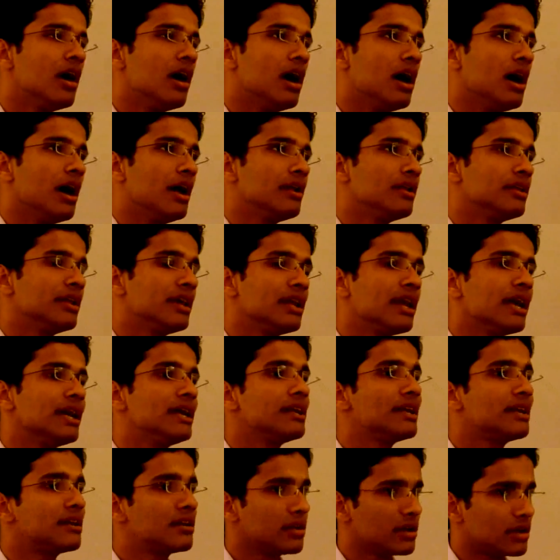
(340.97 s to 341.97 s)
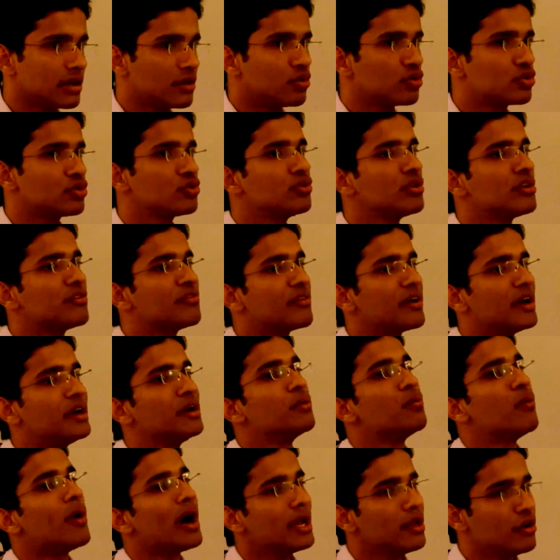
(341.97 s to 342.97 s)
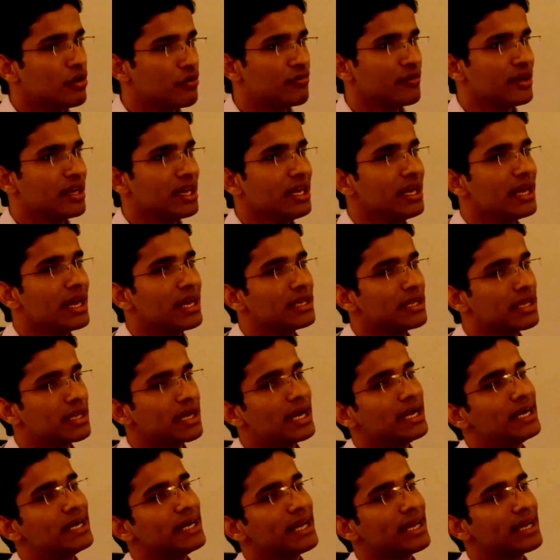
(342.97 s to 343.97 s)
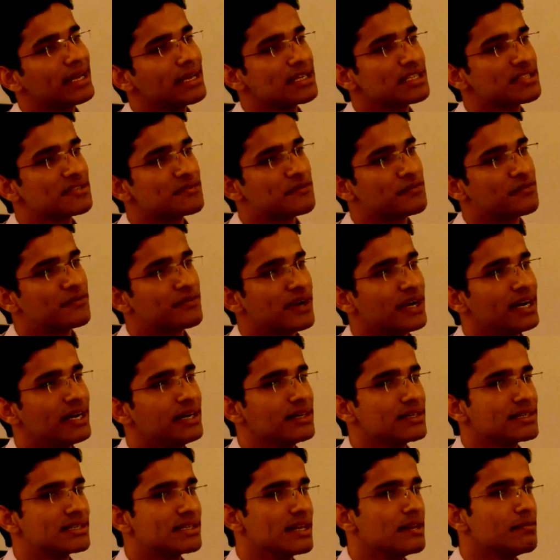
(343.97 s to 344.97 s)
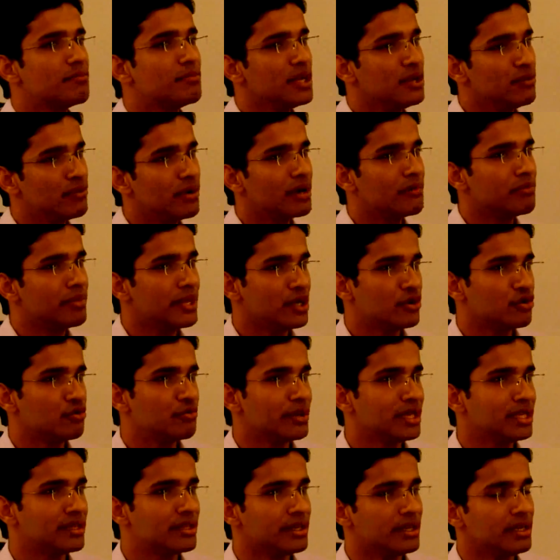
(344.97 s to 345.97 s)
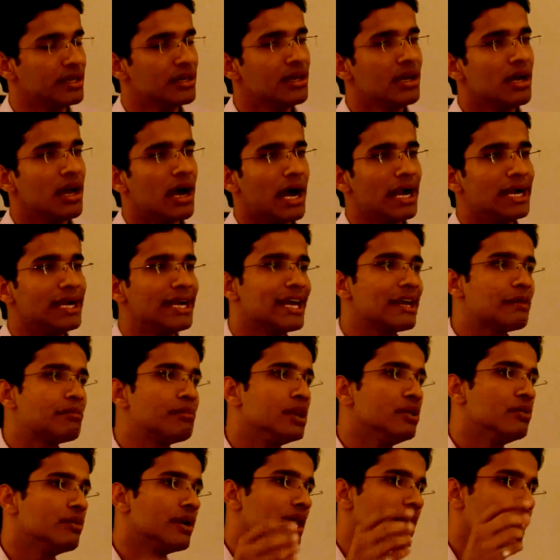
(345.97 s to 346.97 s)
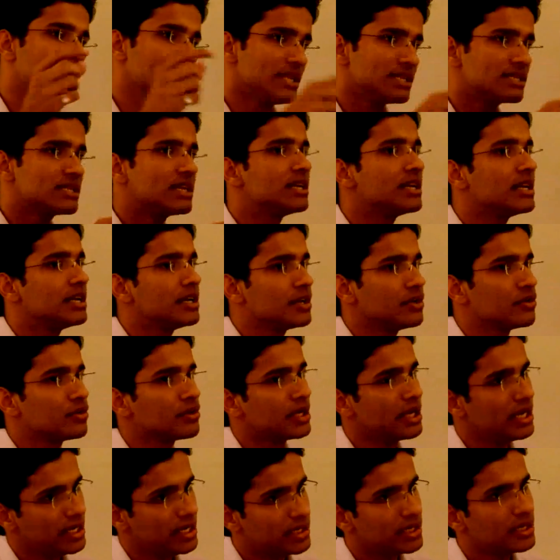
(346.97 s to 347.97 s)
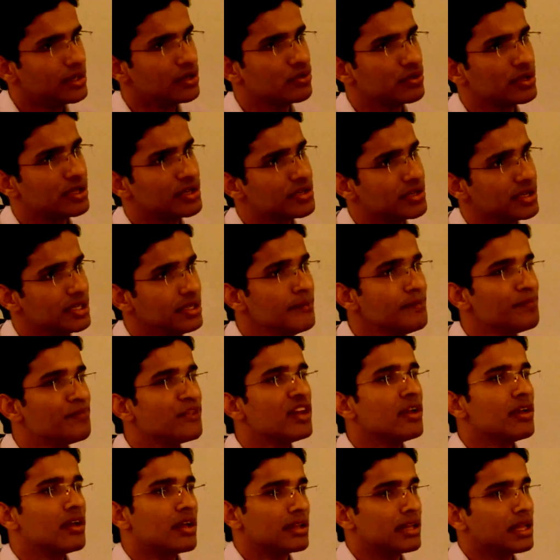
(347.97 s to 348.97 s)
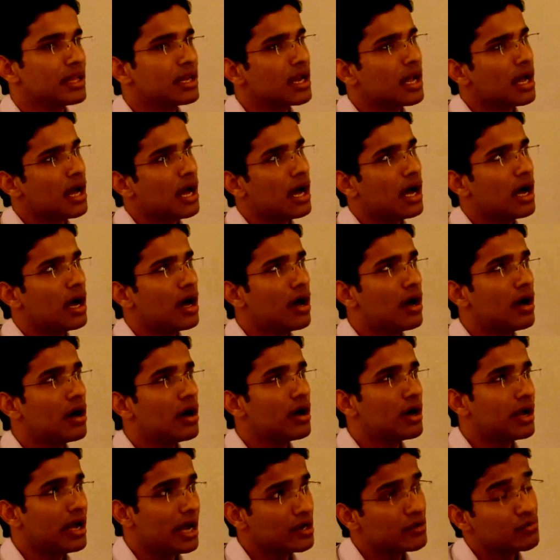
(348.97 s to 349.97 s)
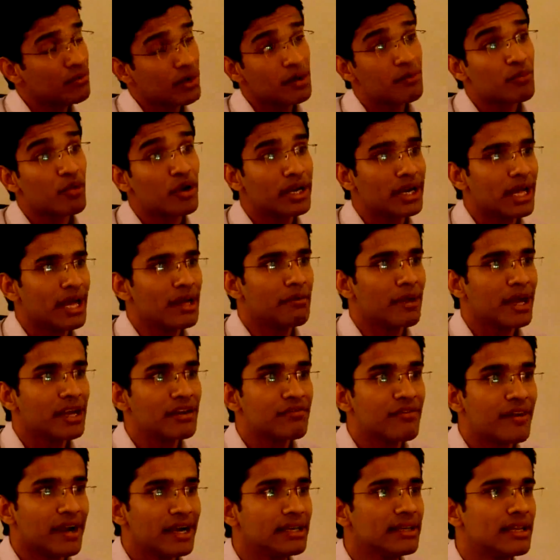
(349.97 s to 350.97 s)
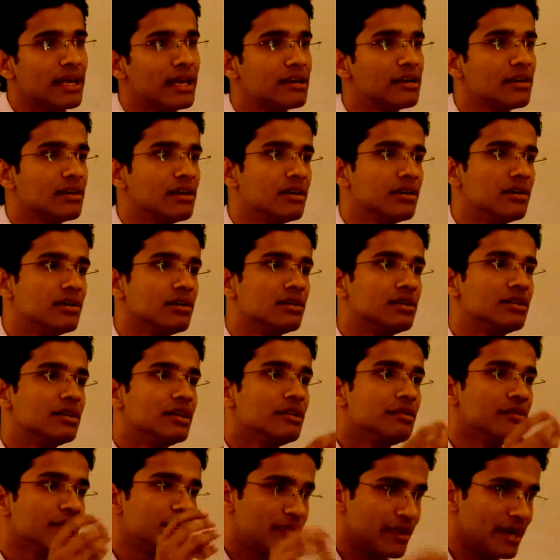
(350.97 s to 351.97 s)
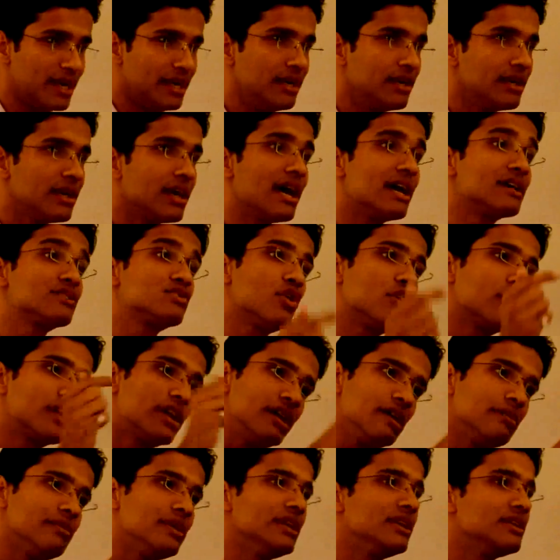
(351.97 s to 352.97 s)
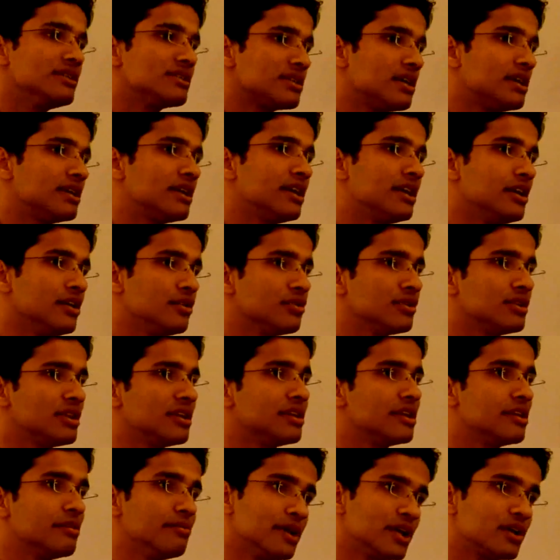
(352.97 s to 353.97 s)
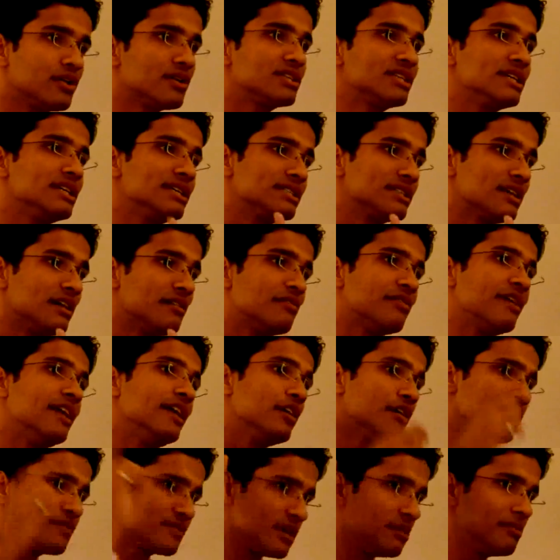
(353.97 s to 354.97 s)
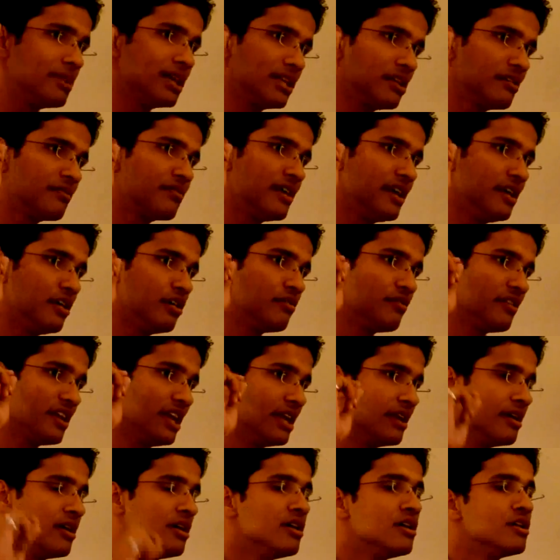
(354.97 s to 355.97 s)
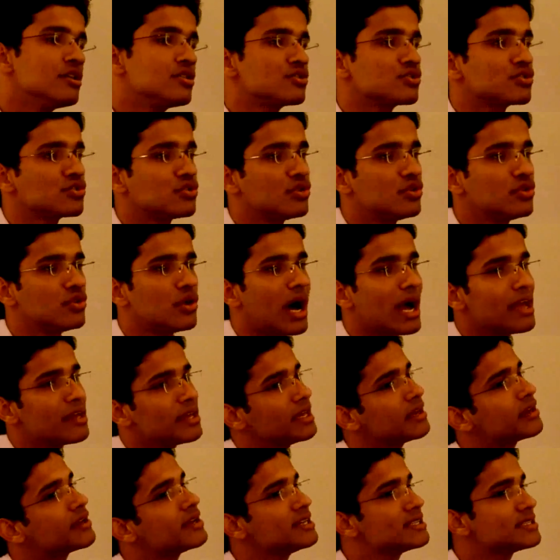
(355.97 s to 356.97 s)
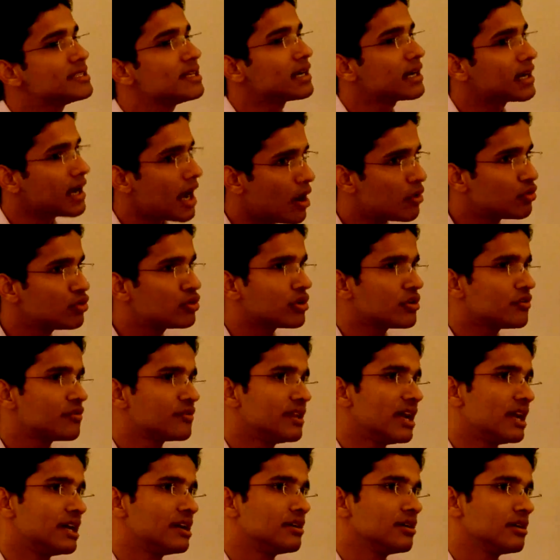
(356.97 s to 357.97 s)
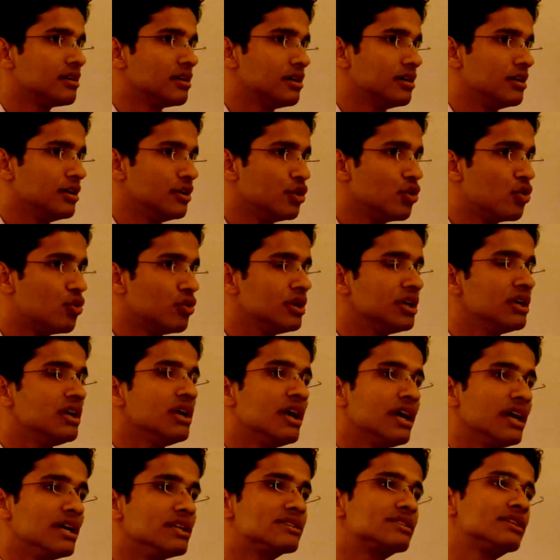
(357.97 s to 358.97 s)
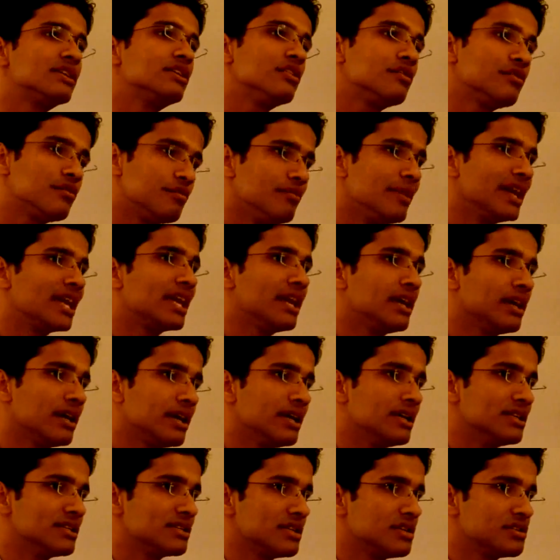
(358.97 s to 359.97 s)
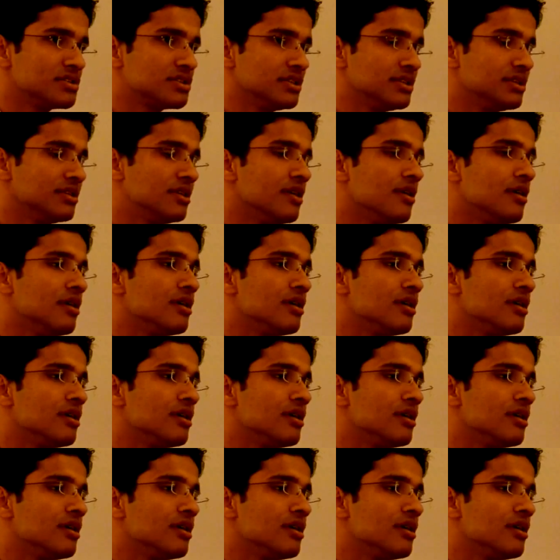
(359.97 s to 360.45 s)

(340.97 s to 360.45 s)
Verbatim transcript: And then I go to the friend Y of A, and then I take his friend, say P1, P2, P3. I take P1, I insert it into the tree. Then at one point I might find that the friend has already been inserted into the tree, because he's a friend of some other friend of A. So I increase the count of that node instead of making an insertion.